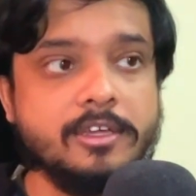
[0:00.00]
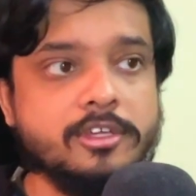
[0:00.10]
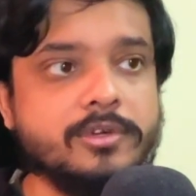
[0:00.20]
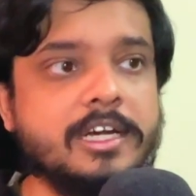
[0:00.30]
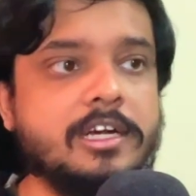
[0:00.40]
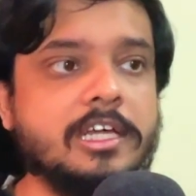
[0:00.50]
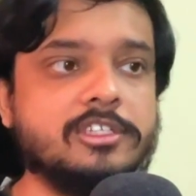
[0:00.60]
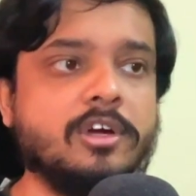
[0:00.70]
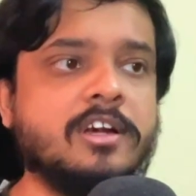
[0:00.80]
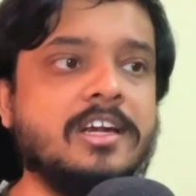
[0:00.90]
So it
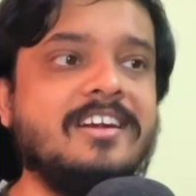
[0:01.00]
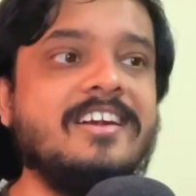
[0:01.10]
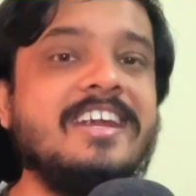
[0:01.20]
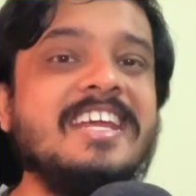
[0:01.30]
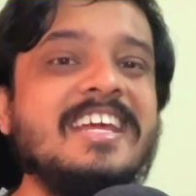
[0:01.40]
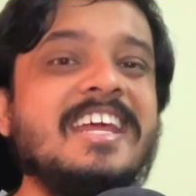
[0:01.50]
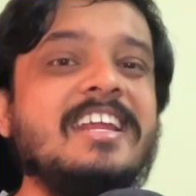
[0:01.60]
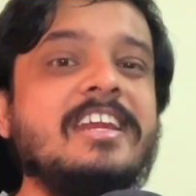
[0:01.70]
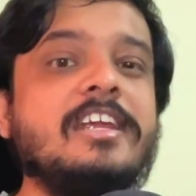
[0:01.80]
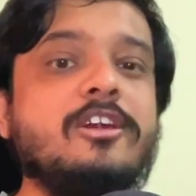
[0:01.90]
does not
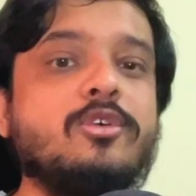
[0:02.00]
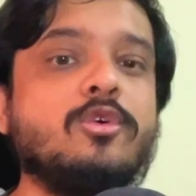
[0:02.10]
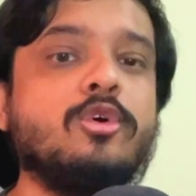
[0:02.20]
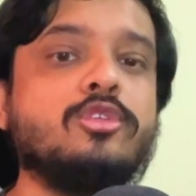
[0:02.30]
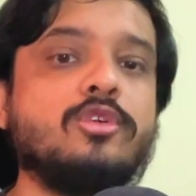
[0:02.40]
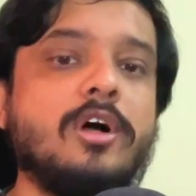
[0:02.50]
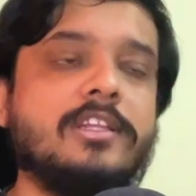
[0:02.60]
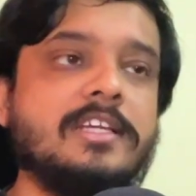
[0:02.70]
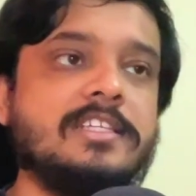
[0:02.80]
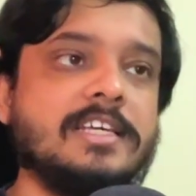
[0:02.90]
really need to go through all
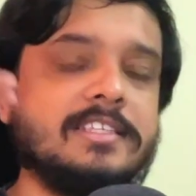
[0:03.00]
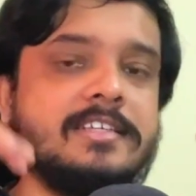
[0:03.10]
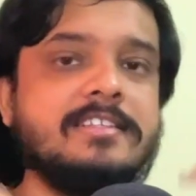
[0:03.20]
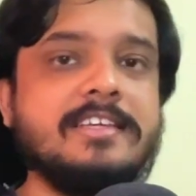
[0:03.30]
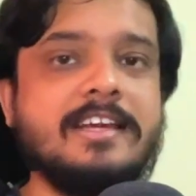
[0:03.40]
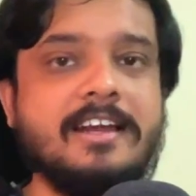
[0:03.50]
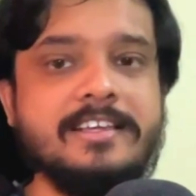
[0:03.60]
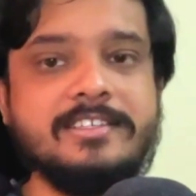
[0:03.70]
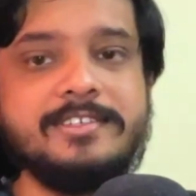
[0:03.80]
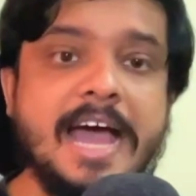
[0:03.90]
the JSON
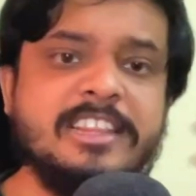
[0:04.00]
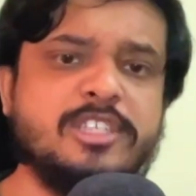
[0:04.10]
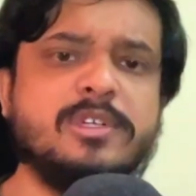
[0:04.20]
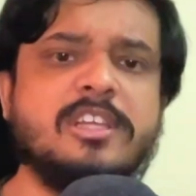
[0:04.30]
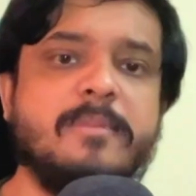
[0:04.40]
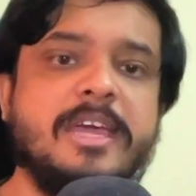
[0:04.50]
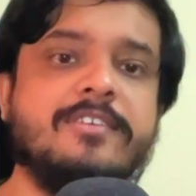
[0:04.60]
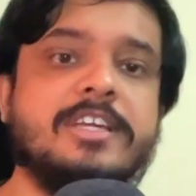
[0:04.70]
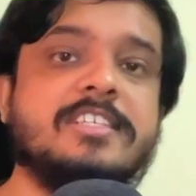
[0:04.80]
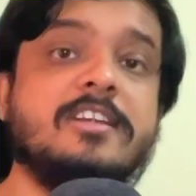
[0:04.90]
serialization. And this was the
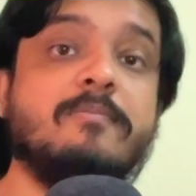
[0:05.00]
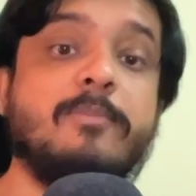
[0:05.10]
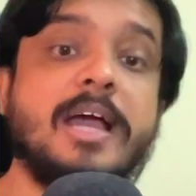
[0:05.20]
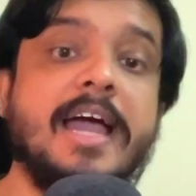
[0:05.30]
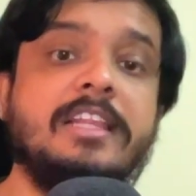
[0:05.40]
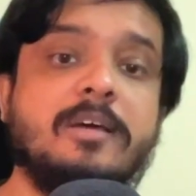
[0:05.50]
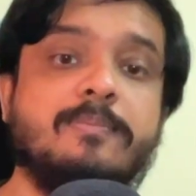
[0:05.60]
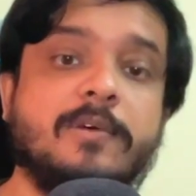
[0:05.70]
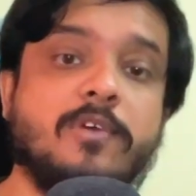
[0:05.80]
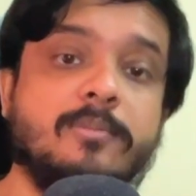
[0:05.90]
main reason behind the
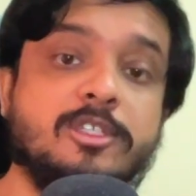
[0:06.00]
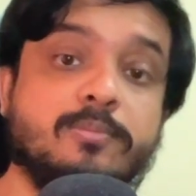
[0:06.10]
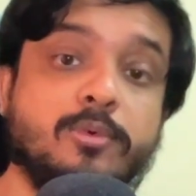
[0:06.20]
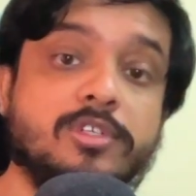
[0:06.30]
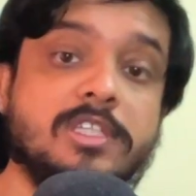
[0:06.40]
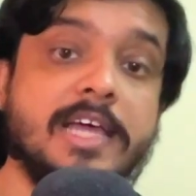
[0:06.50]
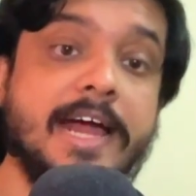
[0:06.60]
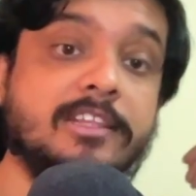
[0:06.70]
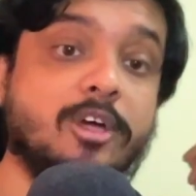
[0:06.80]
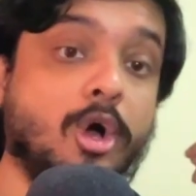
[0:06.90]
performance boost
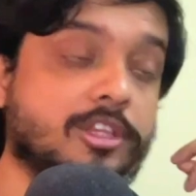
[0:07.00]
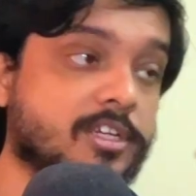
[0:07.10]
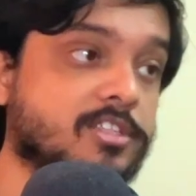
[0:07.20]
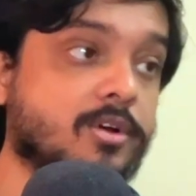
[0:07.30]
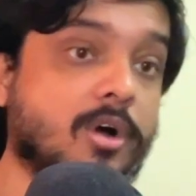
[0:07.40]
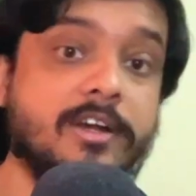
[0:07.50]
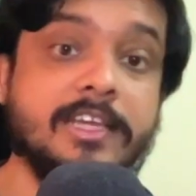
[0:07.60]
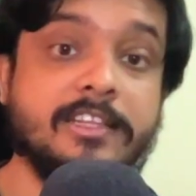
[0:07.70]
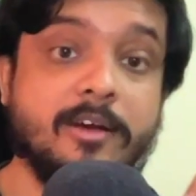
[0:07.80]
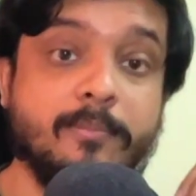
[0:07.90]
that the authors got
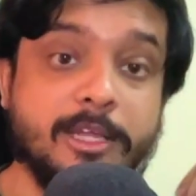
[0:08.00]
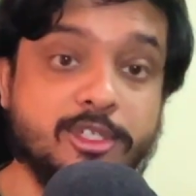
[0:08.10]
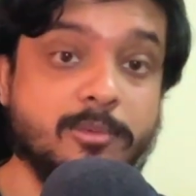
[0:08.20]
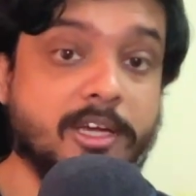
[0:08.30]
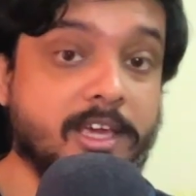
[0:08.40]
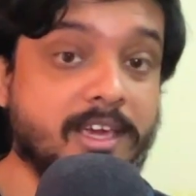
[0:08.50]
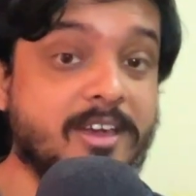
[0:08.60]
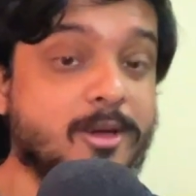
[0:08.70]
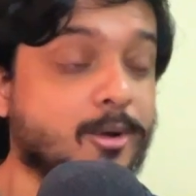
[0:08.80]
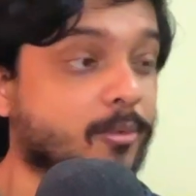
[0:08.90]
in their benchmarking,
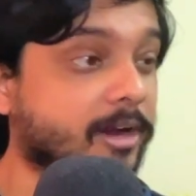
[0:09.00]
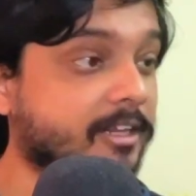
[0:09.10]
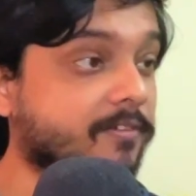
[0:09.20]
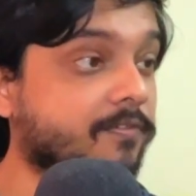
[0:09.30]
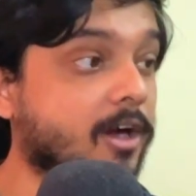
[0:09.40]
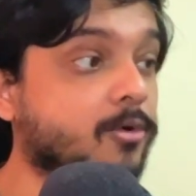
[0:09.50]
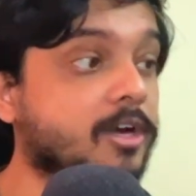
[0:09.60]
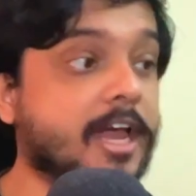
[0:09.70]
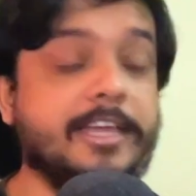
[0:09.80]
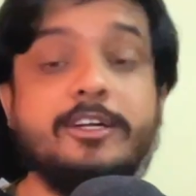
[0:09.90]
where they found
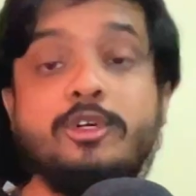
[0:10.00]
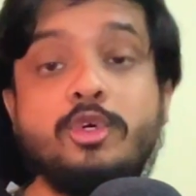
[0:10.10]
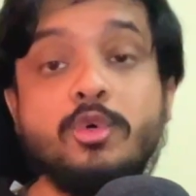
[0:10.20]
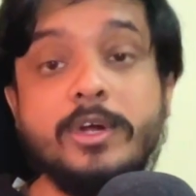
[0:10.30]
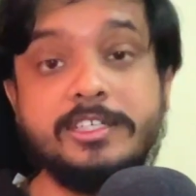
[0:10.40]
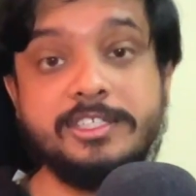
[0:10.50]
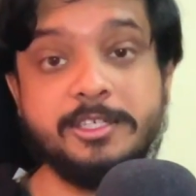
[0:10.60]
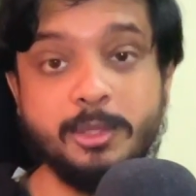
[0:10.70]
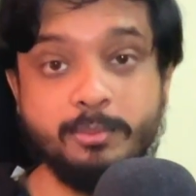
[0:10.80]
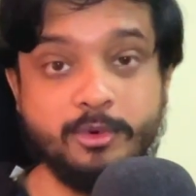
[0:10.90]
like 2x
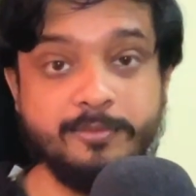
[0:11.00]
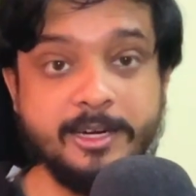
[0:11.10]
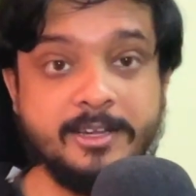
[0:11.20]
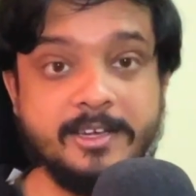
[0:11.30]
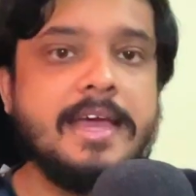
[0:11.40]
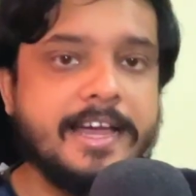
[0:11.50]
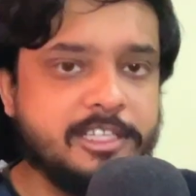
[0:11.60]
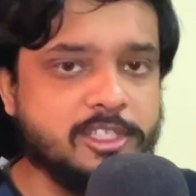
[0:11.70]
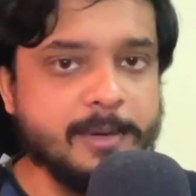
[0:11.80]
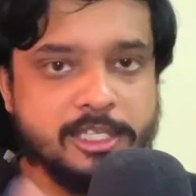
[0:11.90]
improvement. And
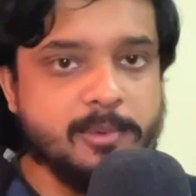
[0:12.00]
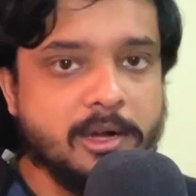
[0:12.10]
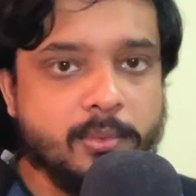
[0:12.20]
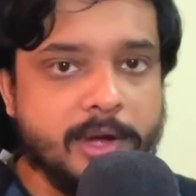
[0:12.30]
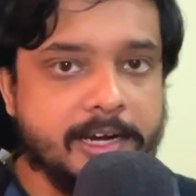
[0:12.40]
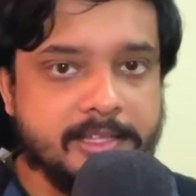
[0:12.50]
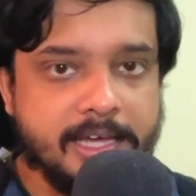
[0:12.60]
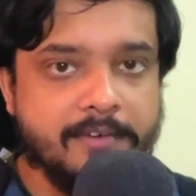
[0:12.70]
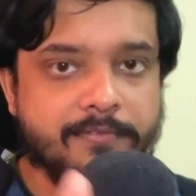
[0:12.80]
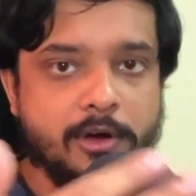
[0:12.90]
this benchmark where
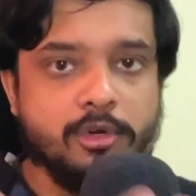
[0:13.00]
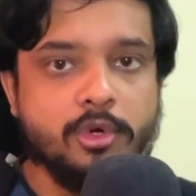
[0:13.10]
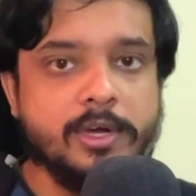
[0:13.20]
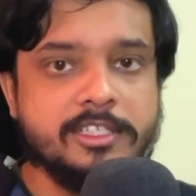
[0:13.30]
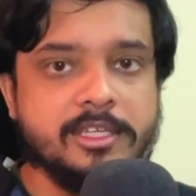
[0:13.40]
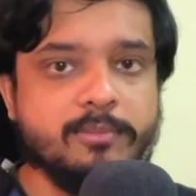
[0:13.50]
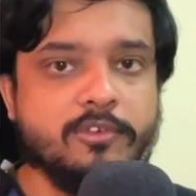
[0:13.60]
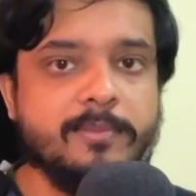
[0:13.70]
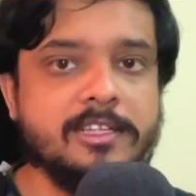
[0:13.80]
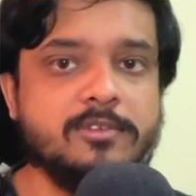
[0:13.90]
they found 2x
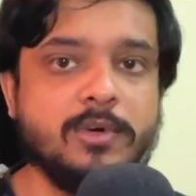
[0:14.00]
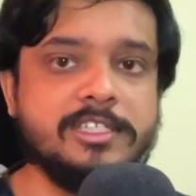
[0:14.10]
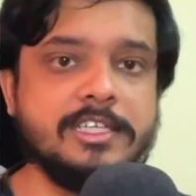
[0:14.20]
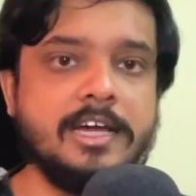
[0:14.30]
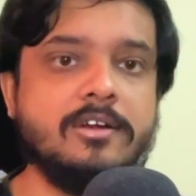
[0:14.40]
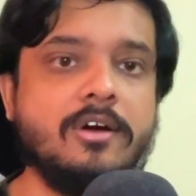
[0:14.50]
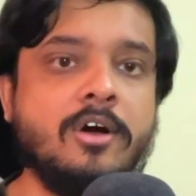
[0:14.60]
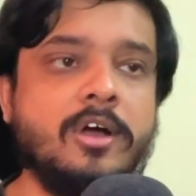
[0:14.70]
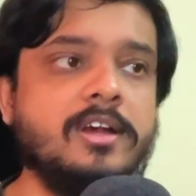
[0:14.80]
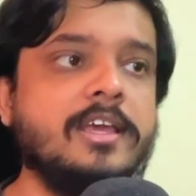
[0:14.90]
improvements was done
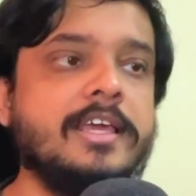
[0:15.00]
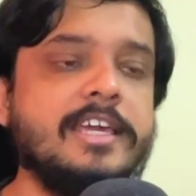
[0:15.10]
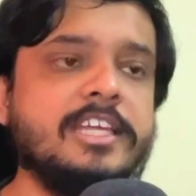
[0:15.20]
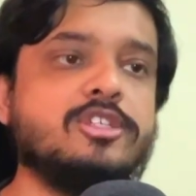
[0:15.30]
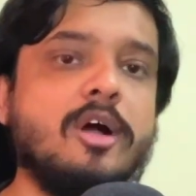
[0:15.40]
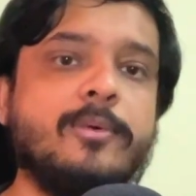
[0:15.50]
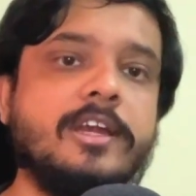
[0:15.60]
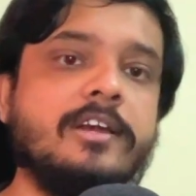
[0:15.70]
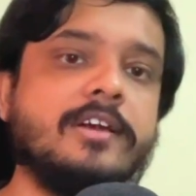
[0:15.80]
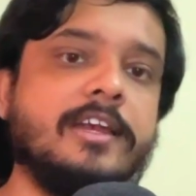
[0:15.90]
on each
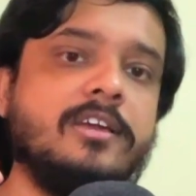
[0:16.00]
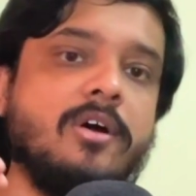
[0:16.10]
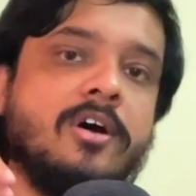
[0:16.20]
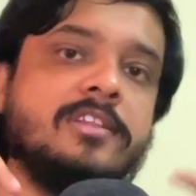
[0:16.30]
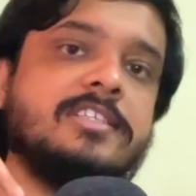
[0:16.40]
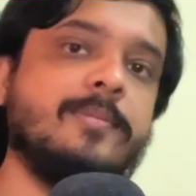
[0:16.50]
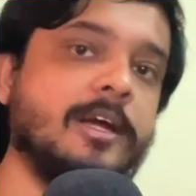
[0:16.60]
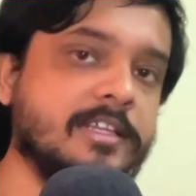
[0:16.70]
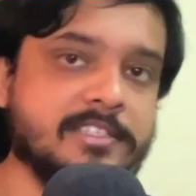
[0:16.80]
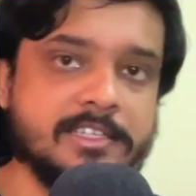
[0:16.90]
component running on
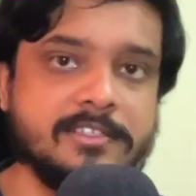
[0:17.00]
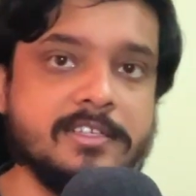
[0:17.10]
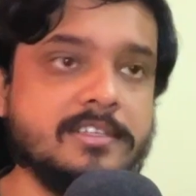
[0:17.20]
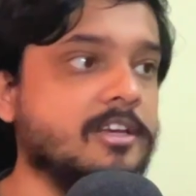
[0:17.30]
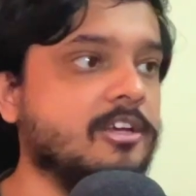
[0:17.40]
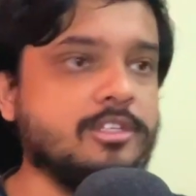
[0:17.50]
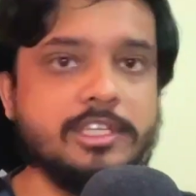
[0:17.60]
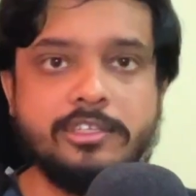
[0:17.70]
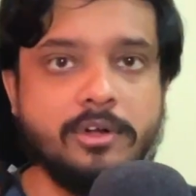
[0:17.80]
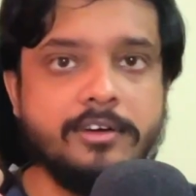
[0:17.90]
separate instances. So
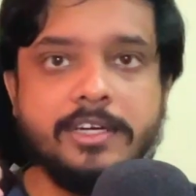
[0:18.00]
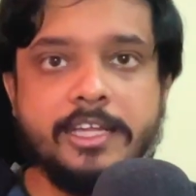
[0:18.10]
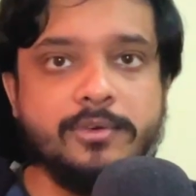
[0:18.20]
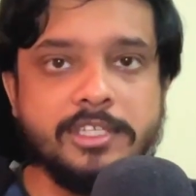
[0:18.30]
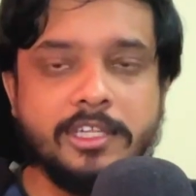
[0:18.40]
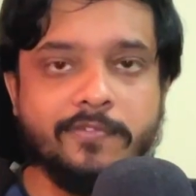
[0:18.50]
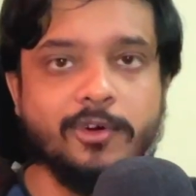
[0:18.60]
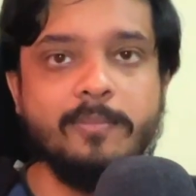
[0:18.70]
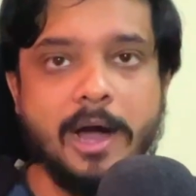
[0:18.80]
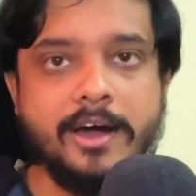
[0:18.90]
it's not really using the
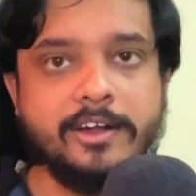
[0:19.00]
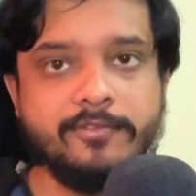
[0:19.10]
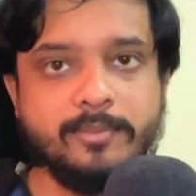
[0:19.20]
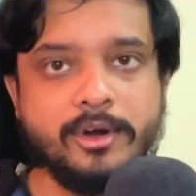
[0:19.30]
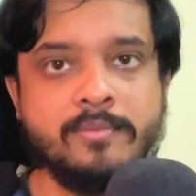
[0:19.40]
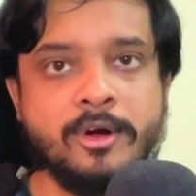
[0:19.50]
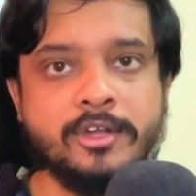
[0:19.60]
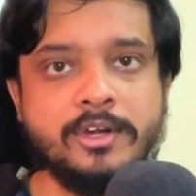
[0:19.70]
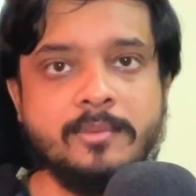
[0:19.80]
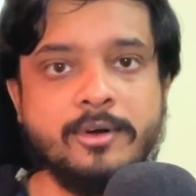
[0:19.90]
full power of
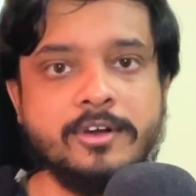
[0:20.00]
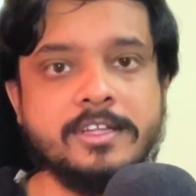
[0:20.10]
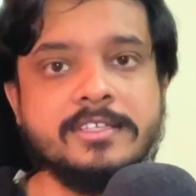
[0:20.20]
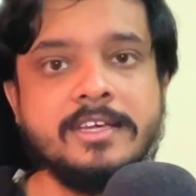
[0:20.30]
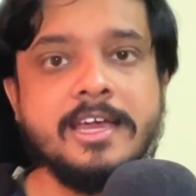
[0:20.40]
modular monoliths.